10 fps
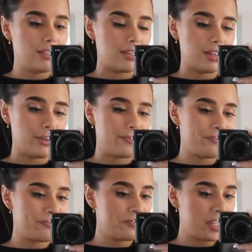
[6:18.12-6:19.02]
So
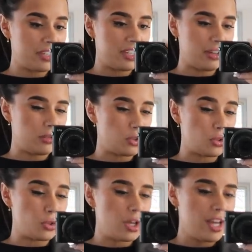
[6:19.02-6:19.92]
yeah, I'm not
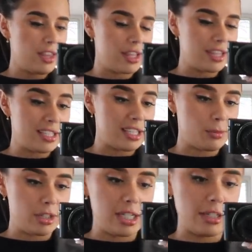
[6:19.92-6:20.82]
sure. I think this
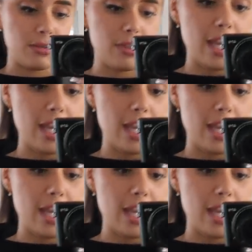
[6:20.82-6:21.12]
is Pretty Little